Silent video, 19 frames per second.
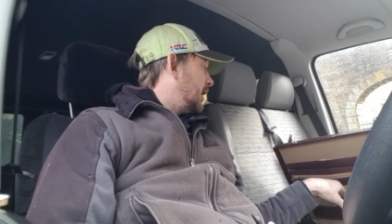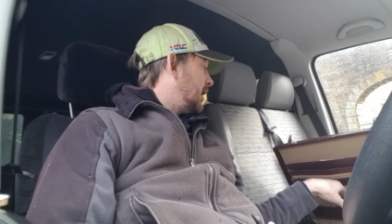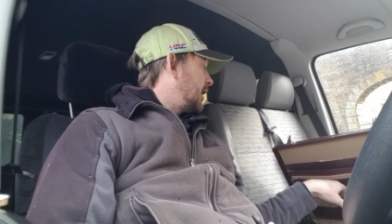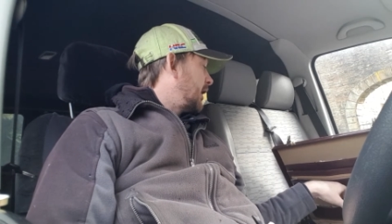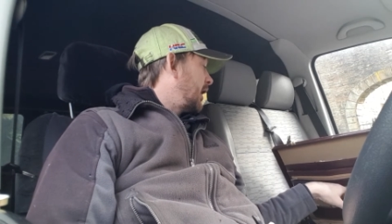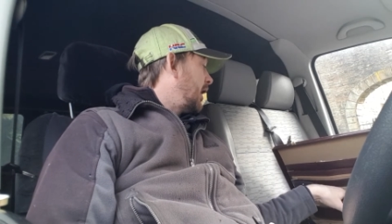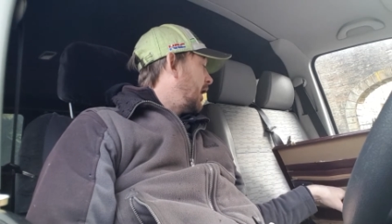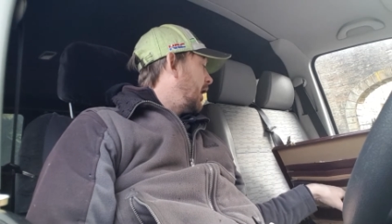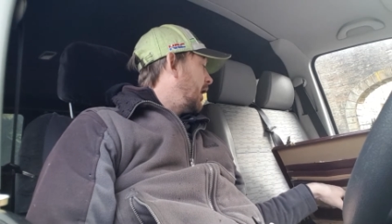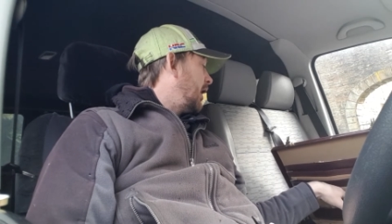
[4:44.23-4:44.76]

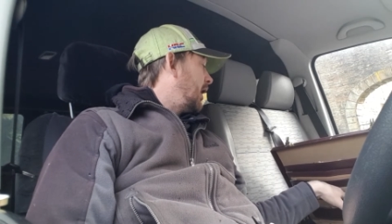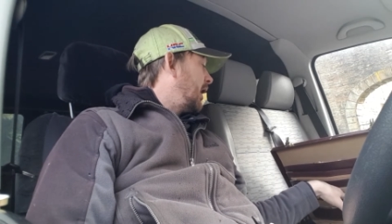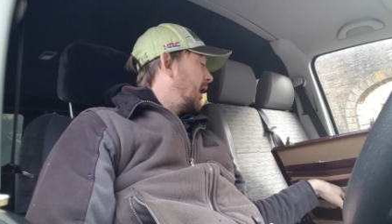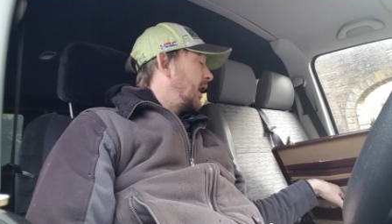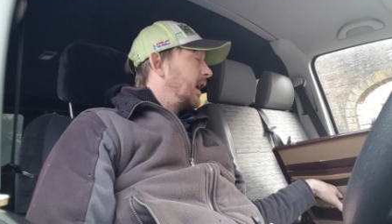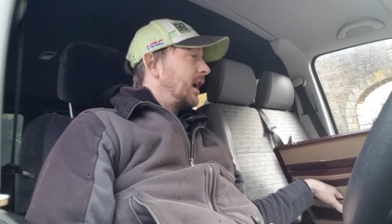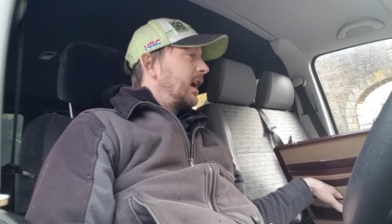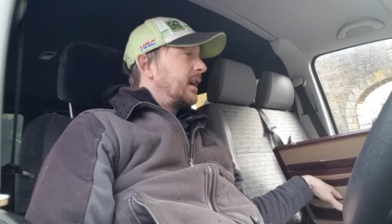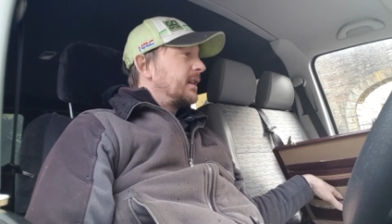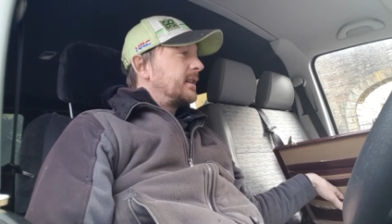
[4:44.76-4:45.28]
and I
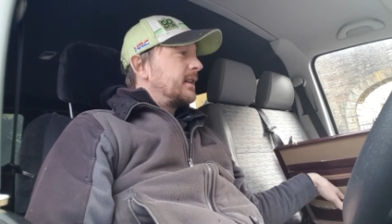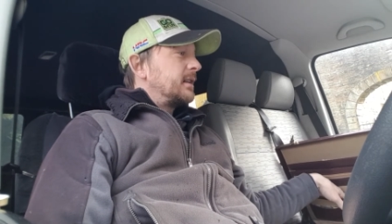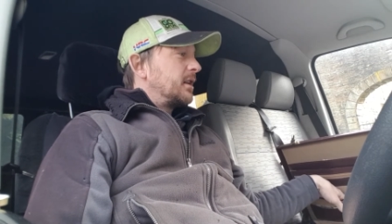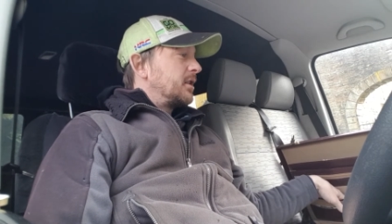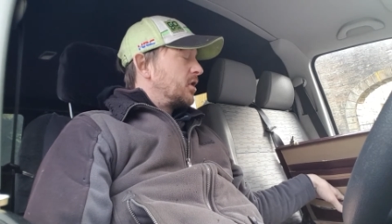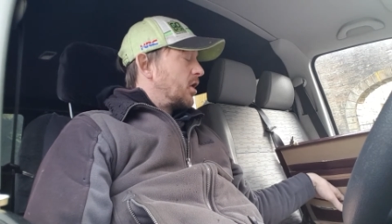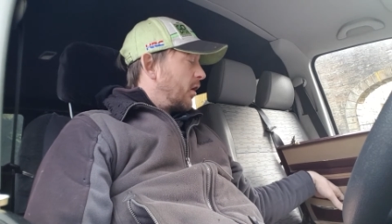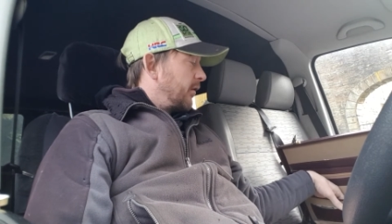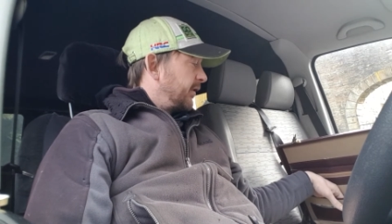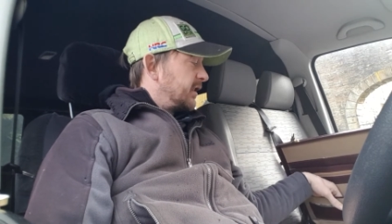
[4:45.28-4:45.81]
did a
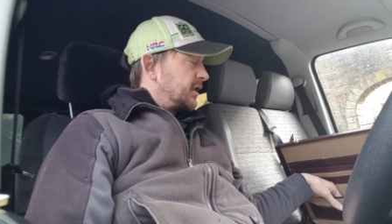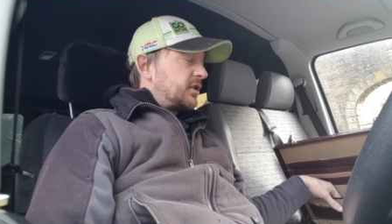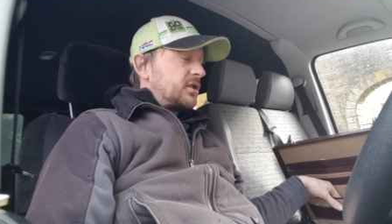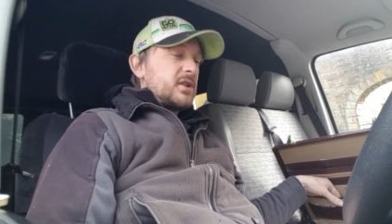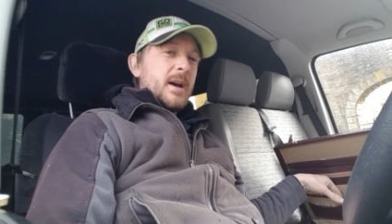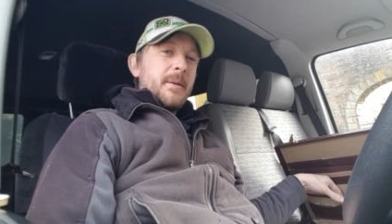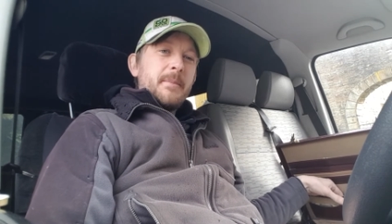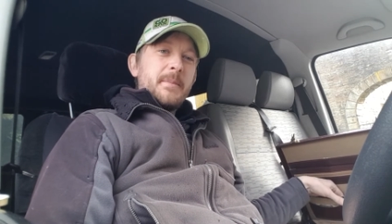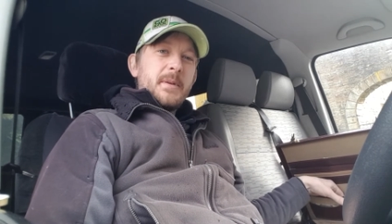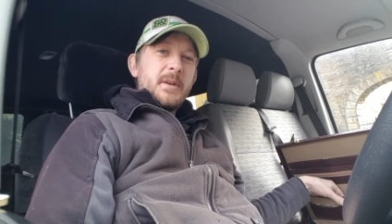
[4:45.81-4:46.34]
novice
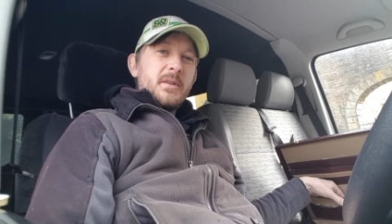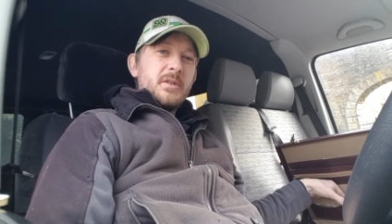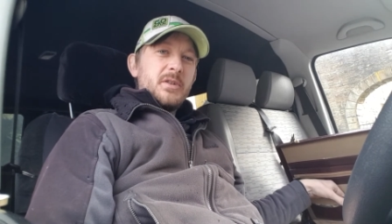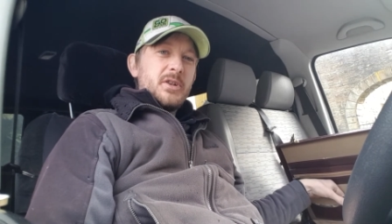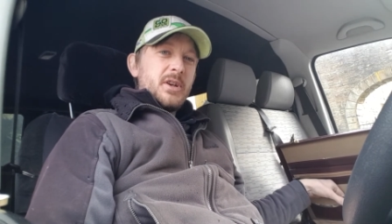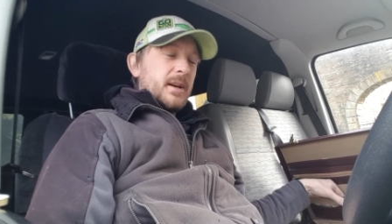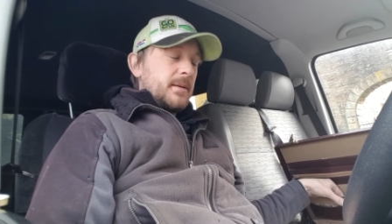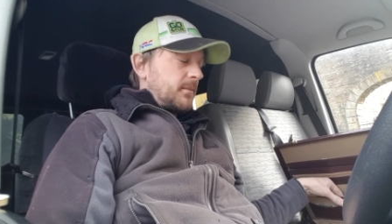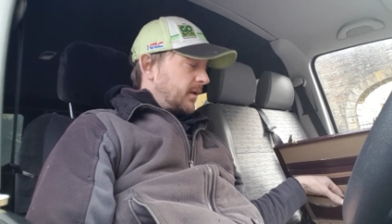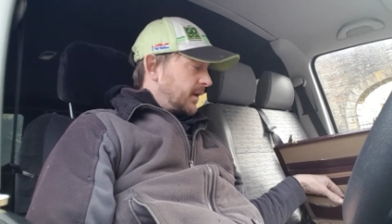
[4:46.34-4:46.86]

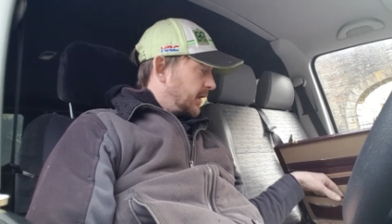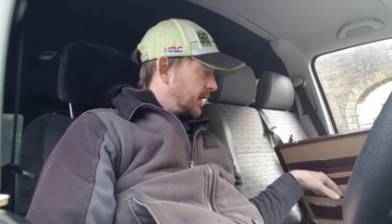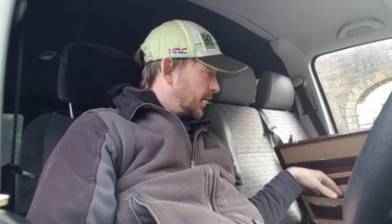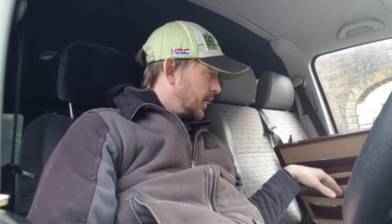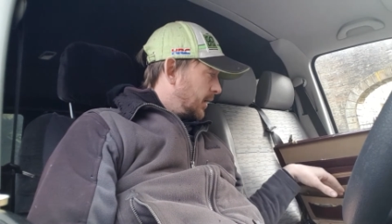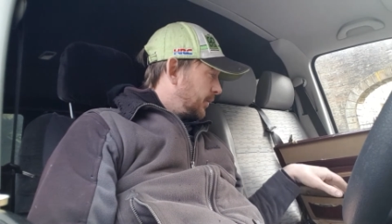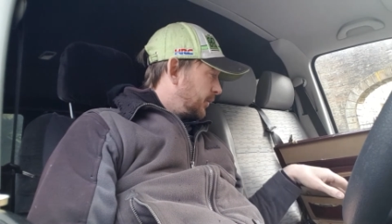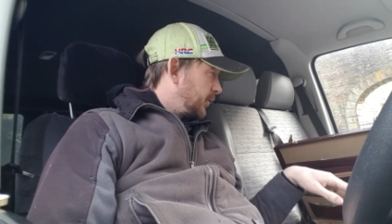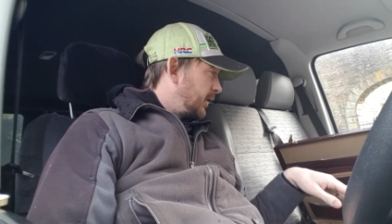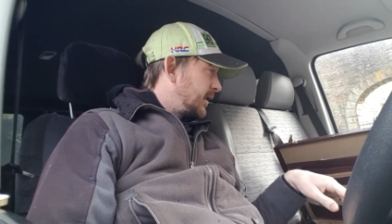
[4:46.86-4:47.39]
championship with
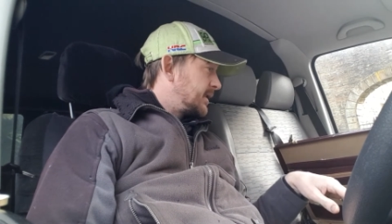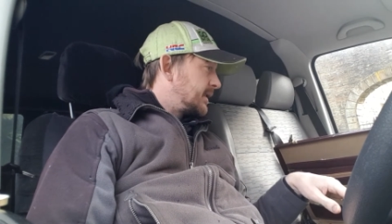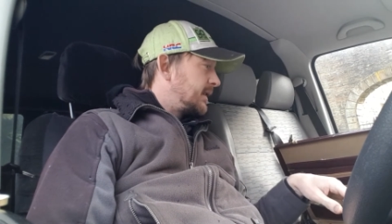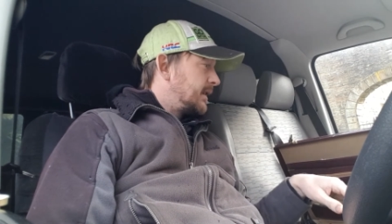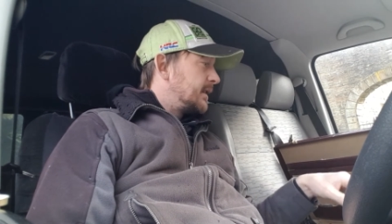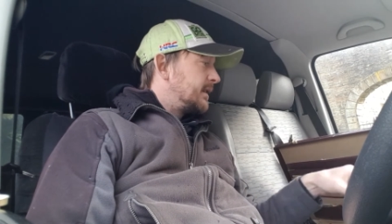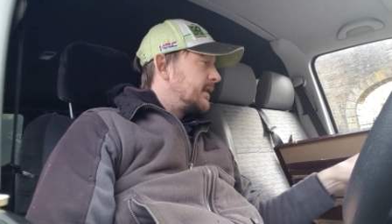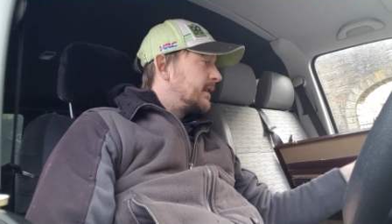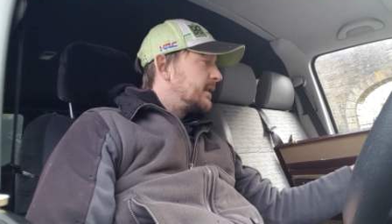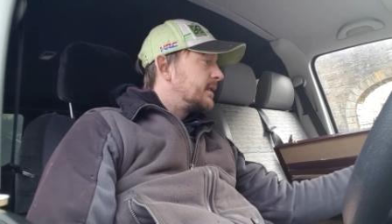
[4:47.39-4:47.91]
a
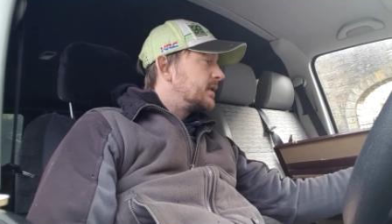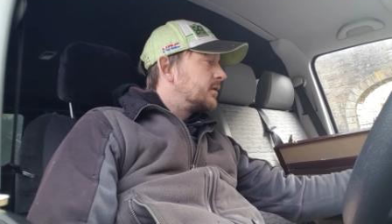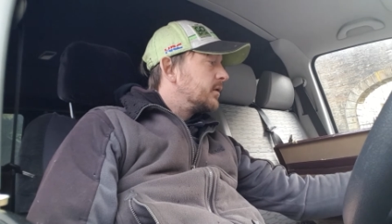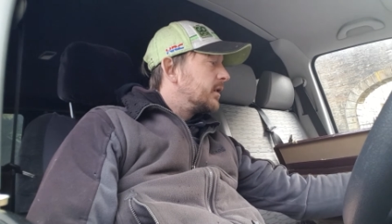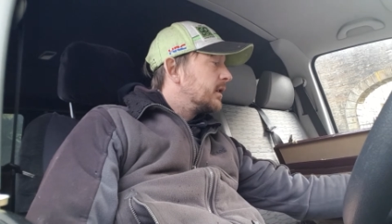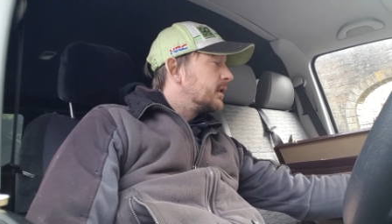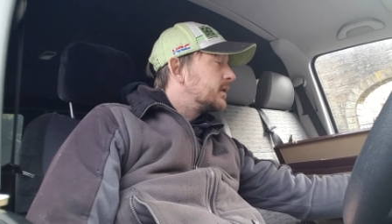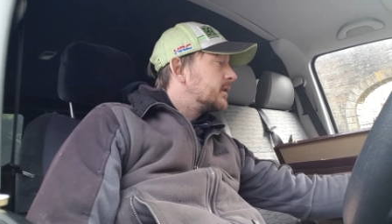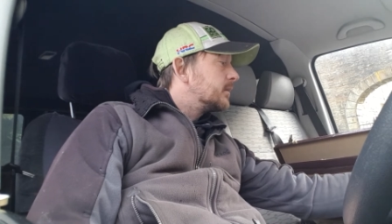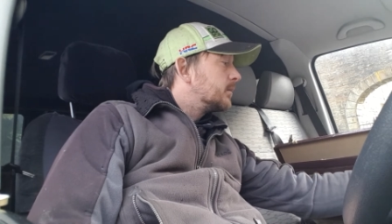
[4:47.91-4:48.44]
Preston
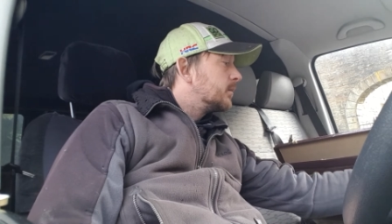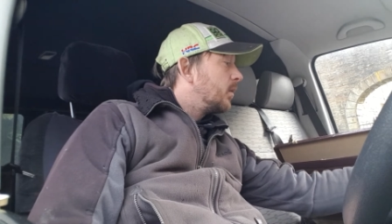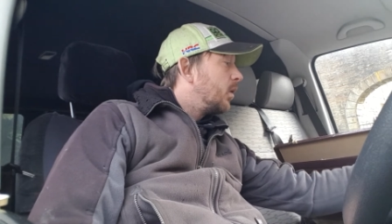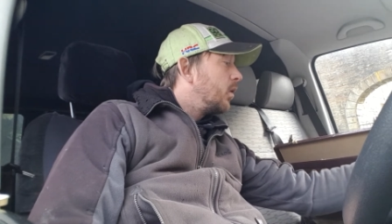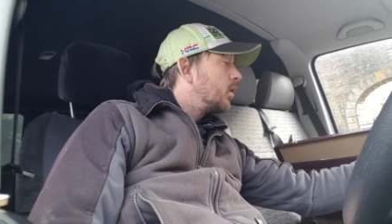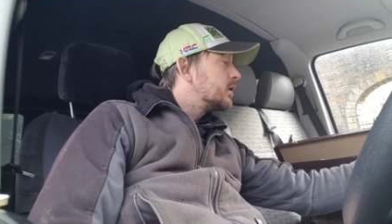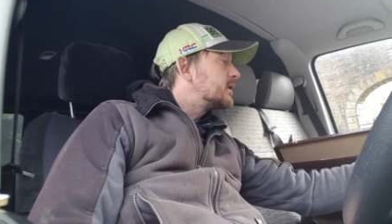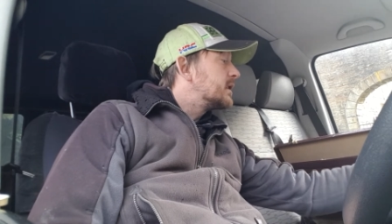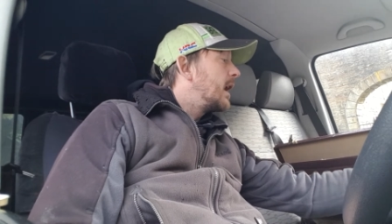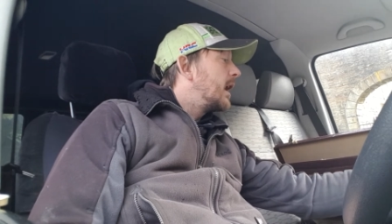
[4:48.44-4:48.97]
District
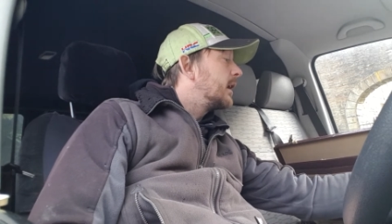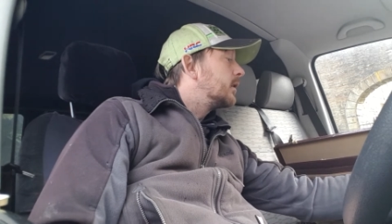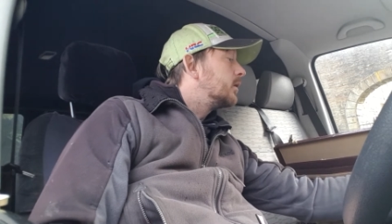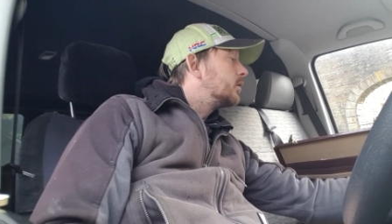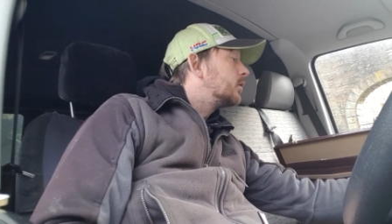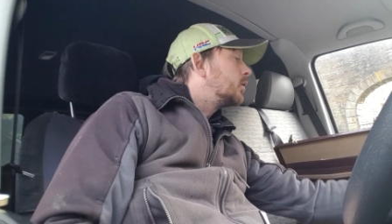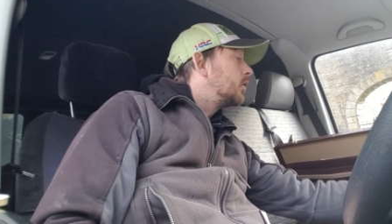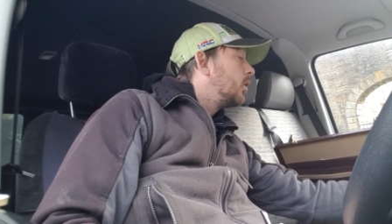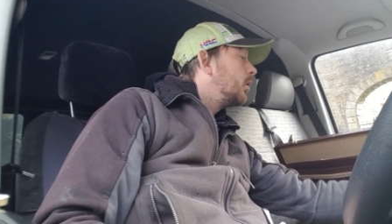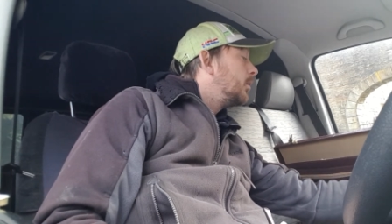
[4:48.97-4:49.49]

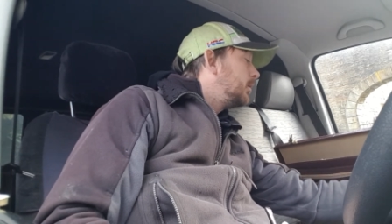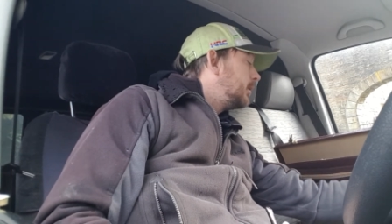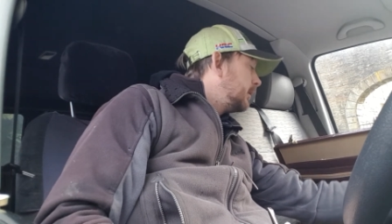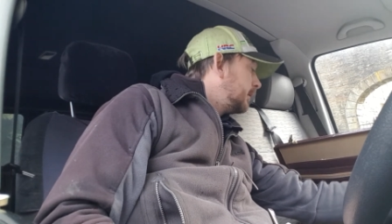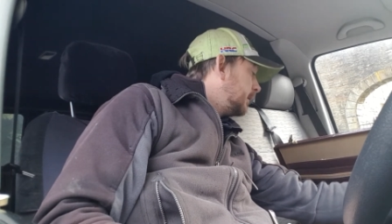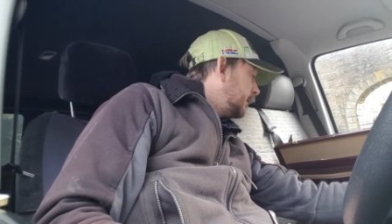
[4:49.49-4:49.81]
Motorcycle Club,